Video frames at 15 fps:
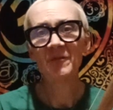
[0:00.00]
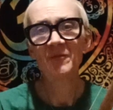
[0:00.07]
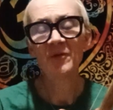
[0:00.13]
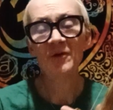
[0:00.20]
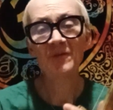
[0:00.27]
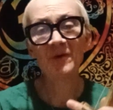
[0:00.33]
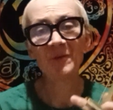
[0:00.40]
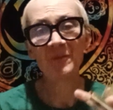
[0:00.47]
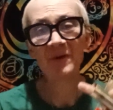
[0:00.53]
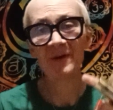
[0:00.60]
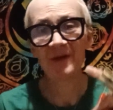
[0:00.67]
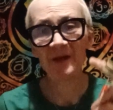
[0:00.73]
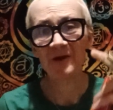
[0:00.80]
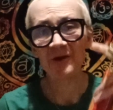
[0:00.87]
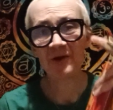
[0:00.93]
moved the
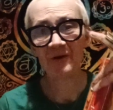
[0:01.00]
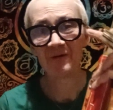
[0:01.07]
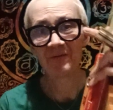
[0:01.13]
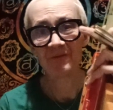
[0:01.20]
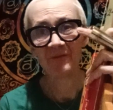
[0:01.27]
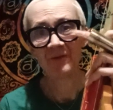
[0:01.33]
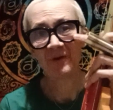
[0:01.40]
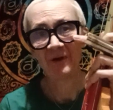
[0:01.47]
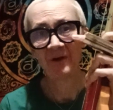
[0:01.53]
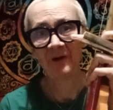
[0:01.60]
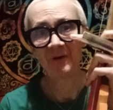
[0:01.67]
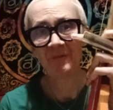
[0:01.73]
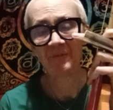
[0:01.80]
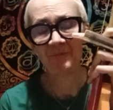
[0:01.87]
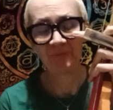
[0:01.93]
position
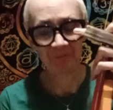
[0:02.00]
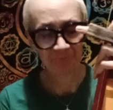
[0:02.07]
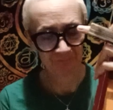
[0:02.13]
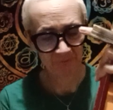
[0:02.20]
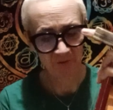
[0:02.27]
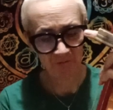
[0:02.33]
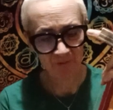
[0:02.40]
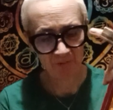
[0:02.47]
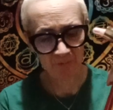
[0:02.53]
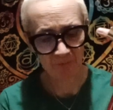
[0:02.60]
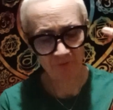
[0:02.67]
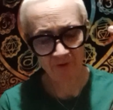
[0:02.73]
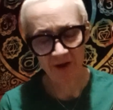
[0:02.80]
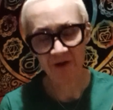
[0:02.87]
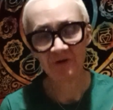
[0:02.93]
of the
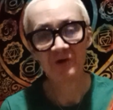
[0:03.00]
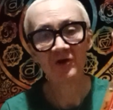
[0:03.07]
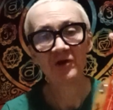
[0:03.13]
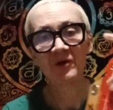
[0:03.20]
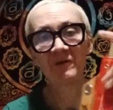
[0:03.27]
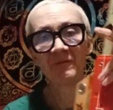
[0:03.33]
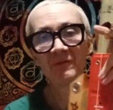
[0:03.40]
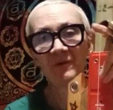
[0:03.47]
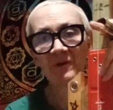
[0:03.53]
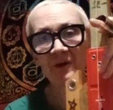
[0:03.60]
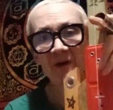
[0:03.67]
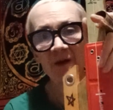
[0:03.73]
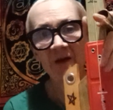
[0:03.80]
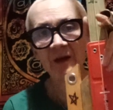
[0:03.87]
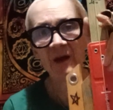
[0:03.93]
bridge
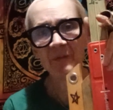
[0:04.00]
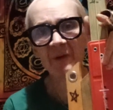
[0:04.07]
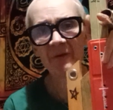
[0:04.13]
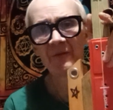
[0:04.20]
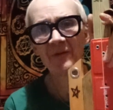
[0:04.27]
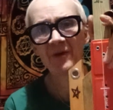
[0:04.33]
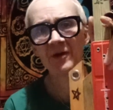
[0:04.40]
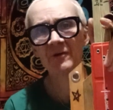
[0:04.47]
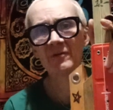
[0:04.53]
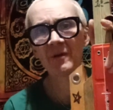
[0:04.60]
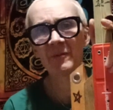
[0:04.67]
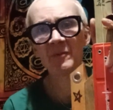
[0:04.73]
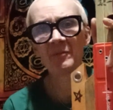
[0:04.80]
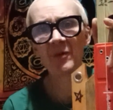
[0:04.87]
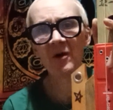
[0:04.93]
a bit further
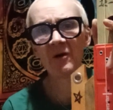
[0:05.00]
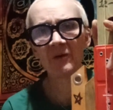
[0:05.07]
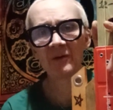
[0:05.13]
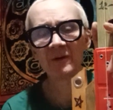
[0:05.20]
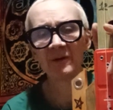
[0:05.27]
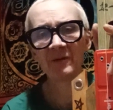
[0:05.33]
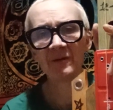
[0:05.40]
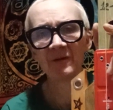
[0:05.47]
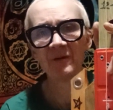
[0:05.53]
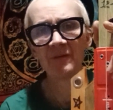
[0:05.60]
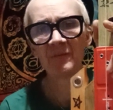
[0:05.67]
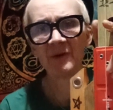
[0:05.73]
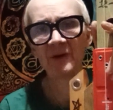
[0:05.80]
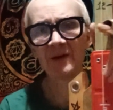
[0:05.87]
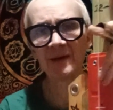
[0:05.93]
up the box
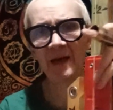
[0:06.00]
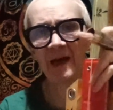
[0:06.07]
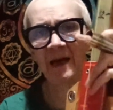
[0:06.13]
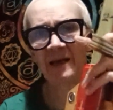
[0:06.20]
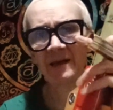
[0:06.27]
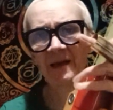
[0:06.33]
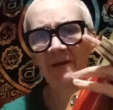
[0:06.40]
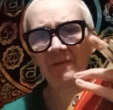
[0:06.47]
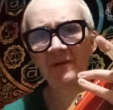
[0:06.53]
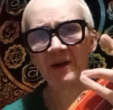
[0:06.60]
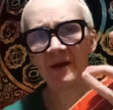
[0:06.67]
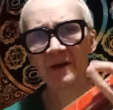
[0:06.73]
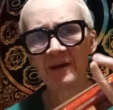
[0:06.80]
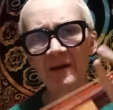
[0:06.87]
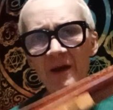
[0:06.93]
because that has given
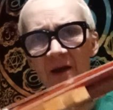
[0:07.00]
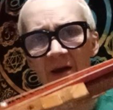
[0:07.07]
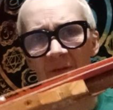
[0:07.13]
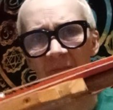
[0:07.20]
it a slightly